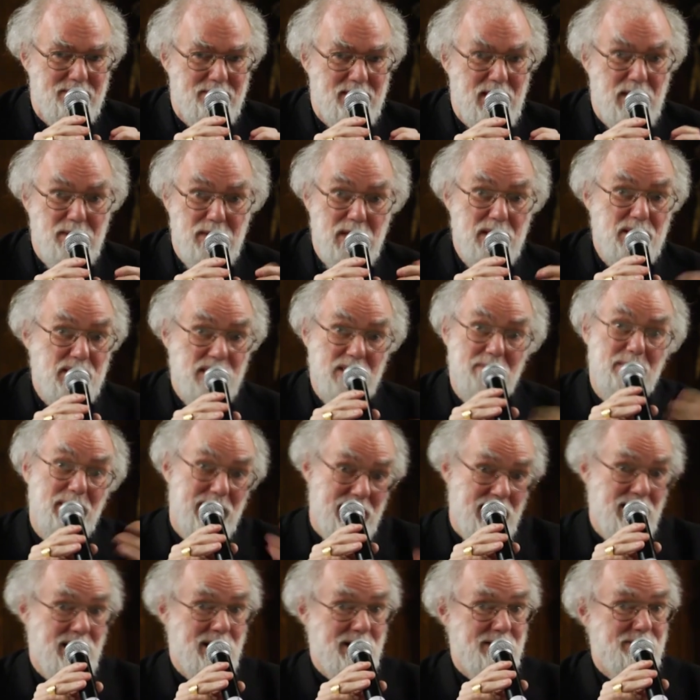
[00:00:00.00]
And that's the
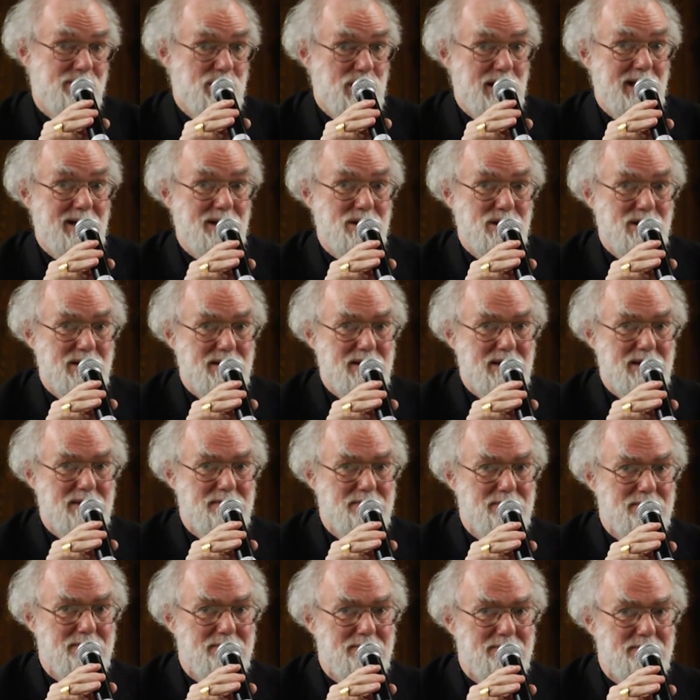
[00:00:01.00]
beginning of change, I think.
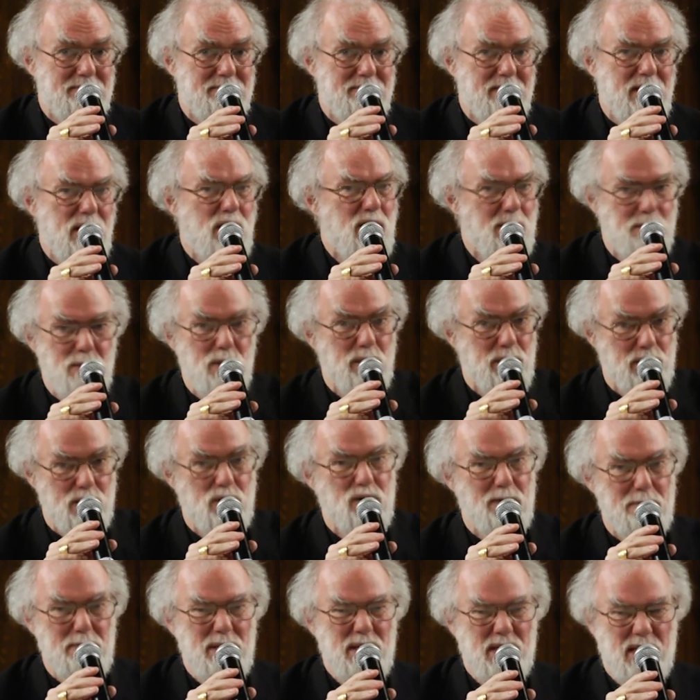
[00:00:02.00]
A lot more
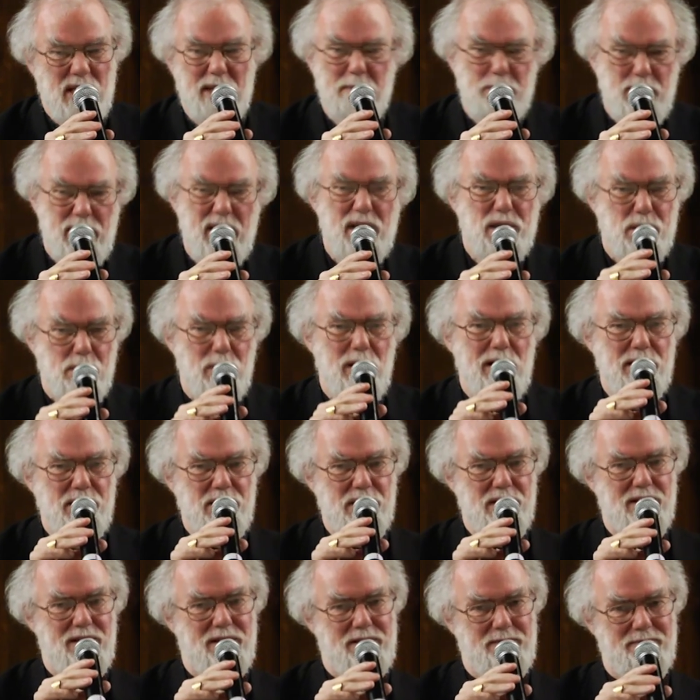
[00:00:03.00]
could be said, but that's where I'd
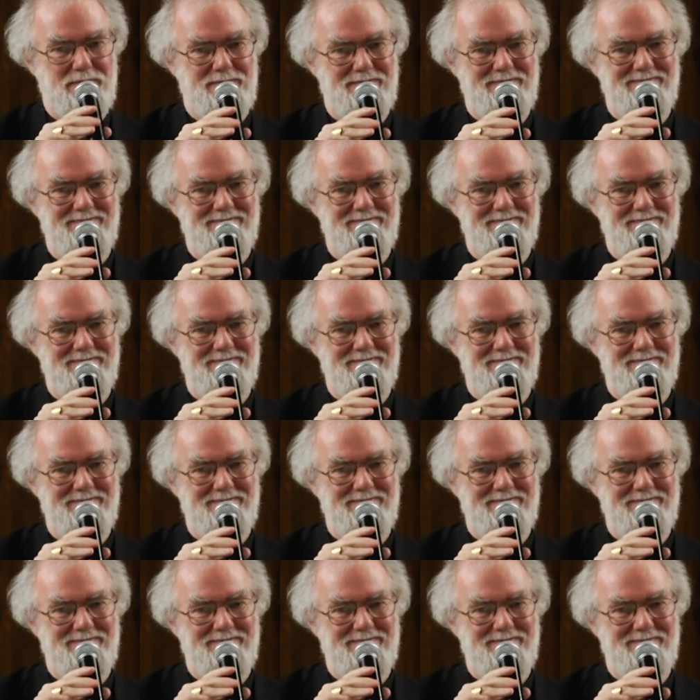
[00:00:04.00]
start.